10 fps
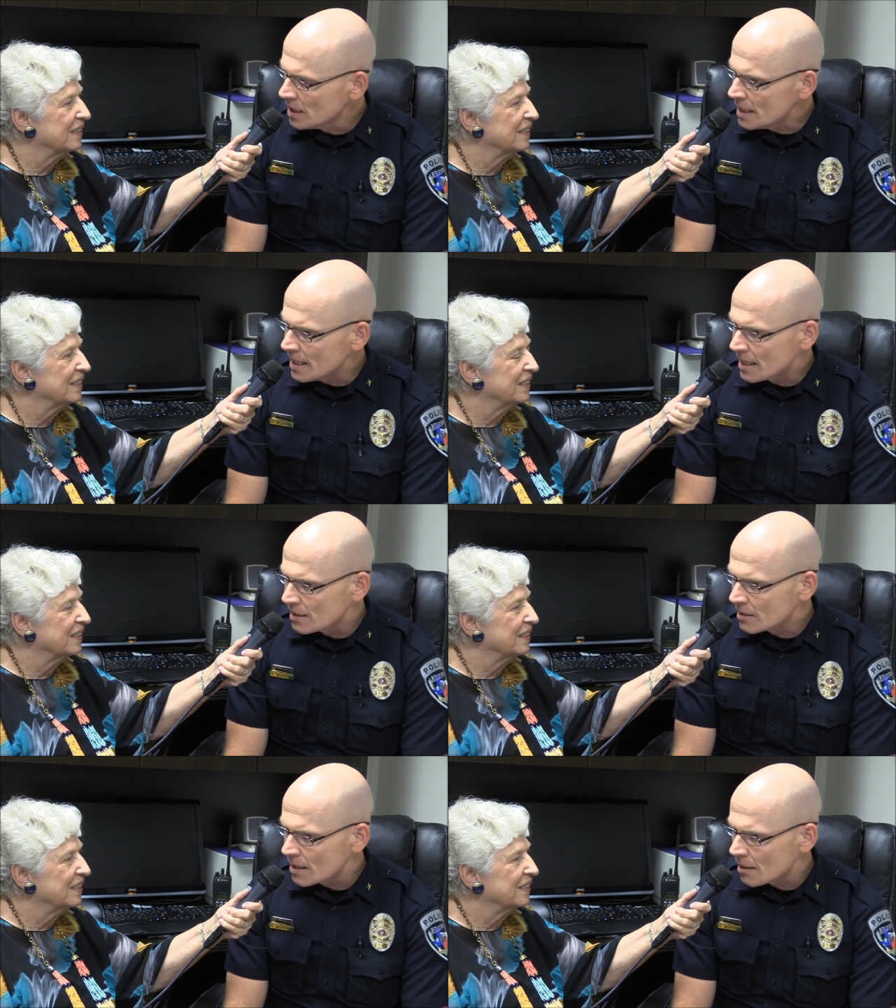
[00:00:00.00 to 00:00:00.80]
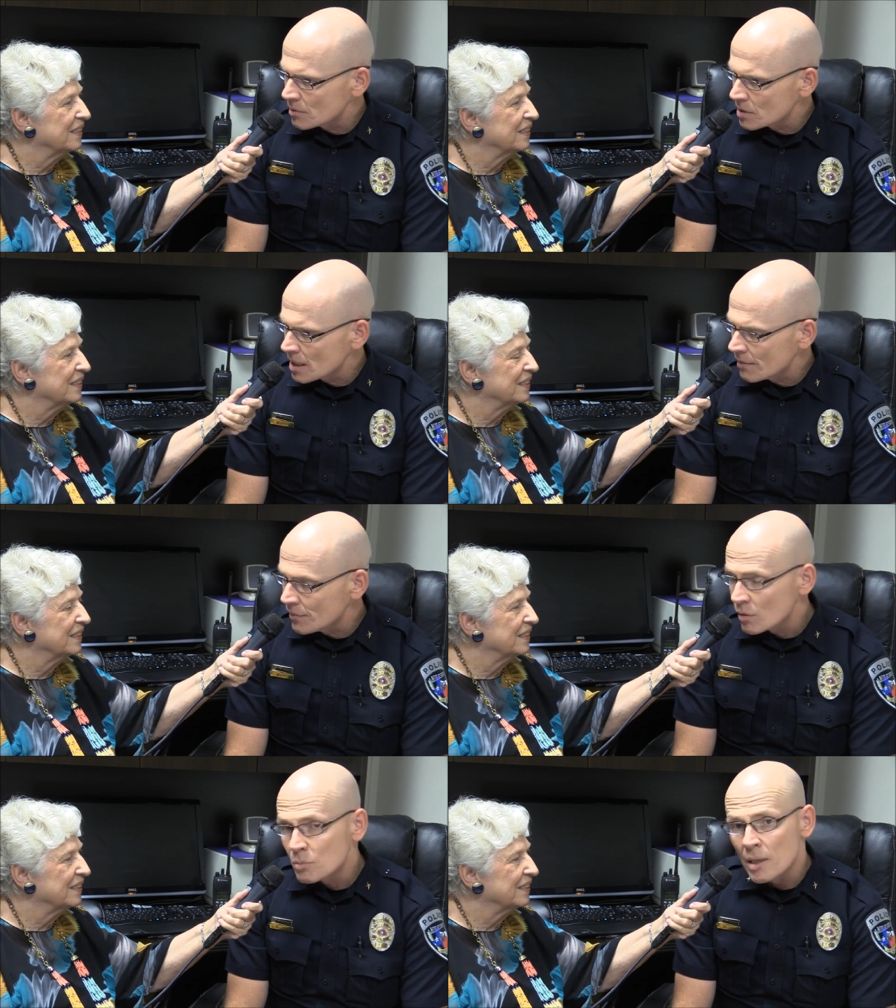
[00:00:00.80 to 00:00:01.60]
Speaker 1: And I would just have
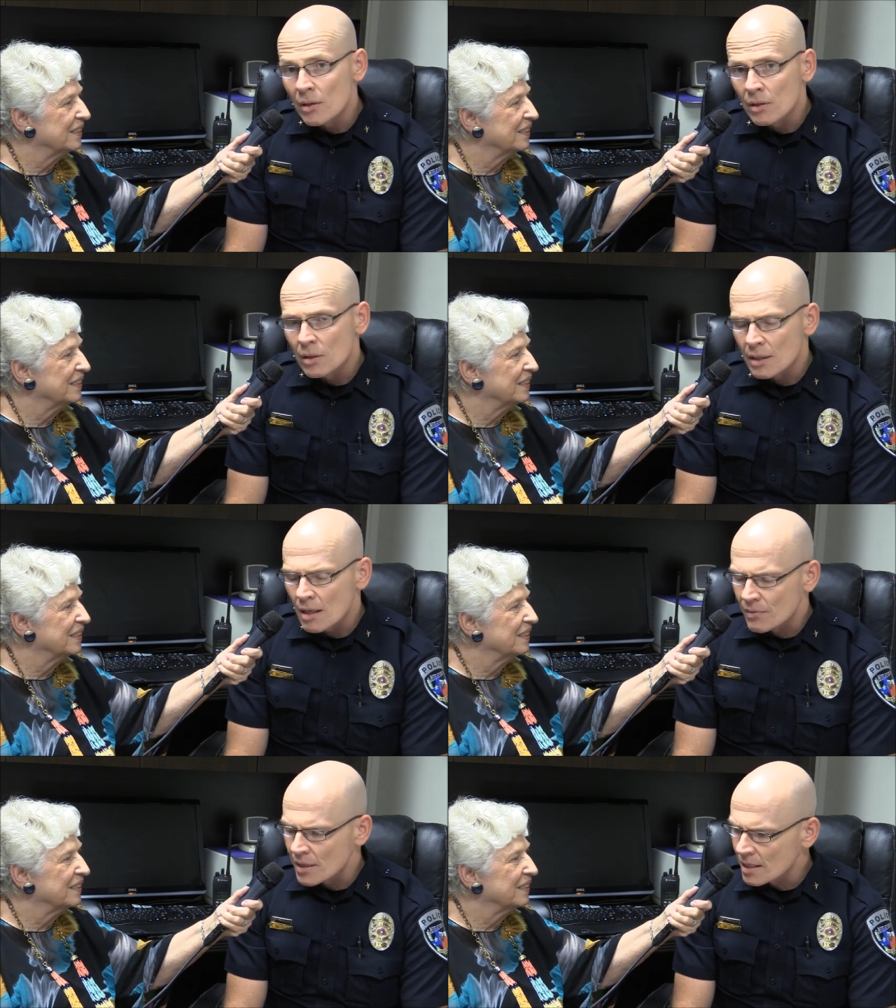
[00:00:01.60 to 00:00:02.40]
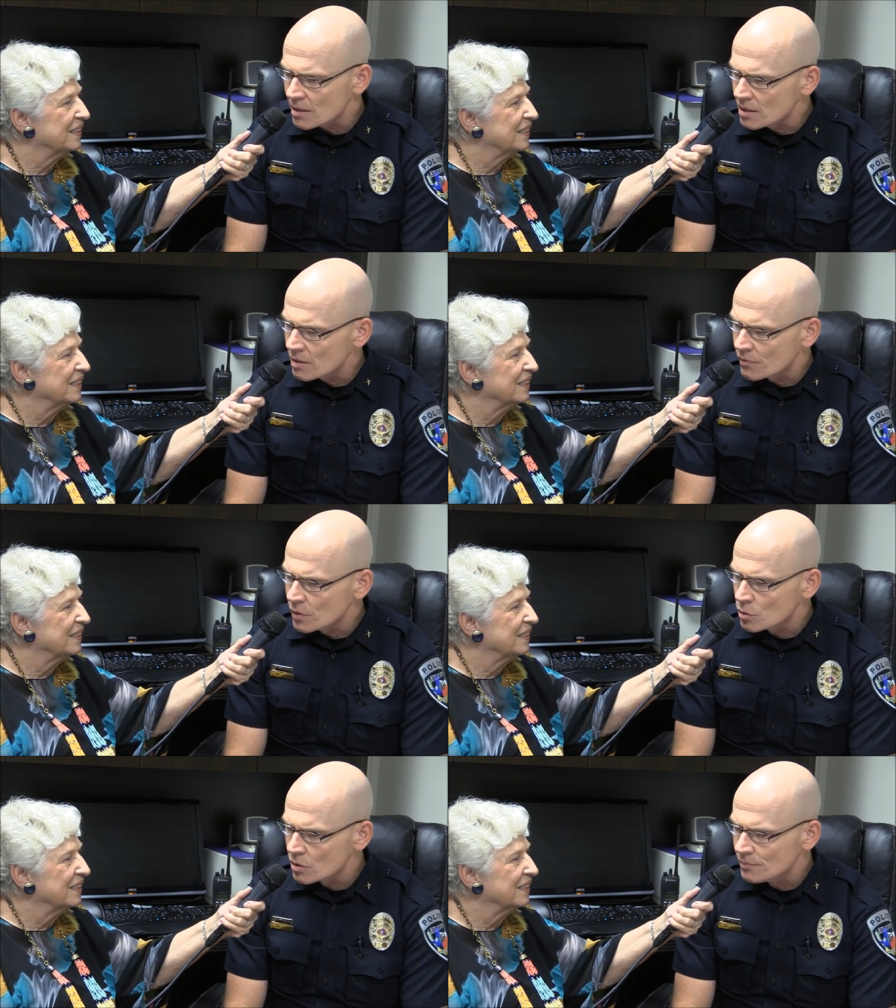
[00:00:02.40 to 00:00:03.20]
folks be on the lookout for that in the near
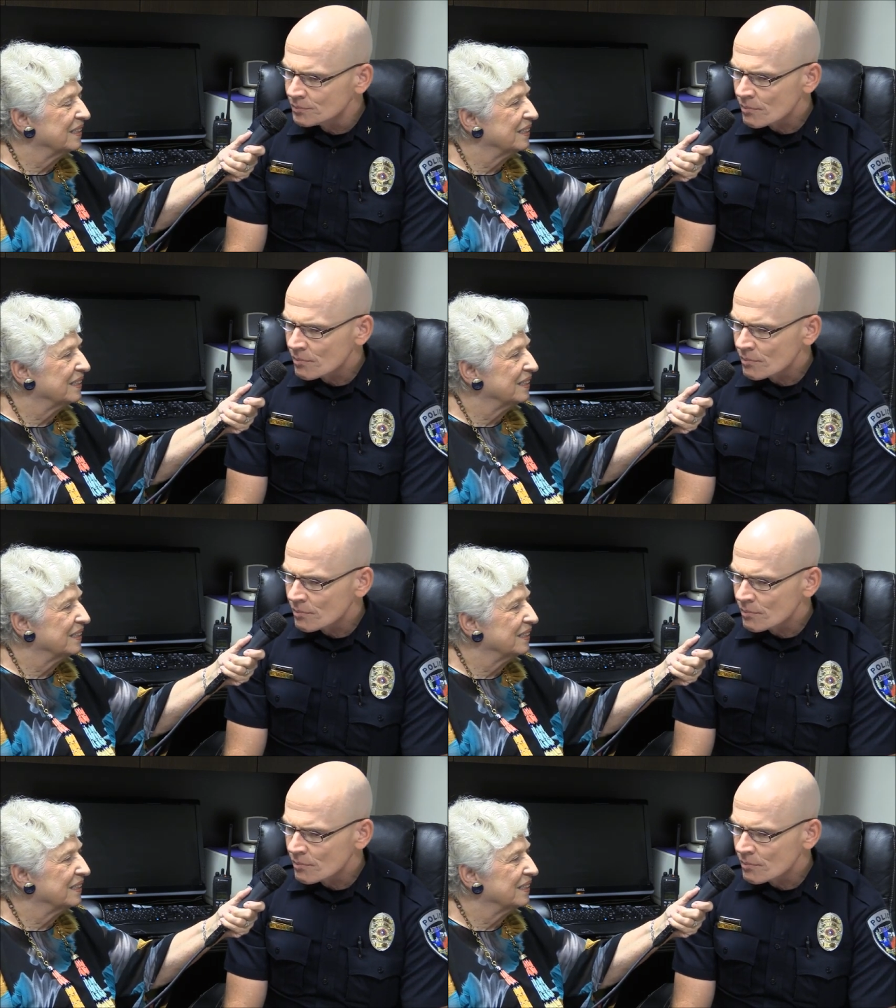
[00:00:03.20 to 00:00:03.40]
future.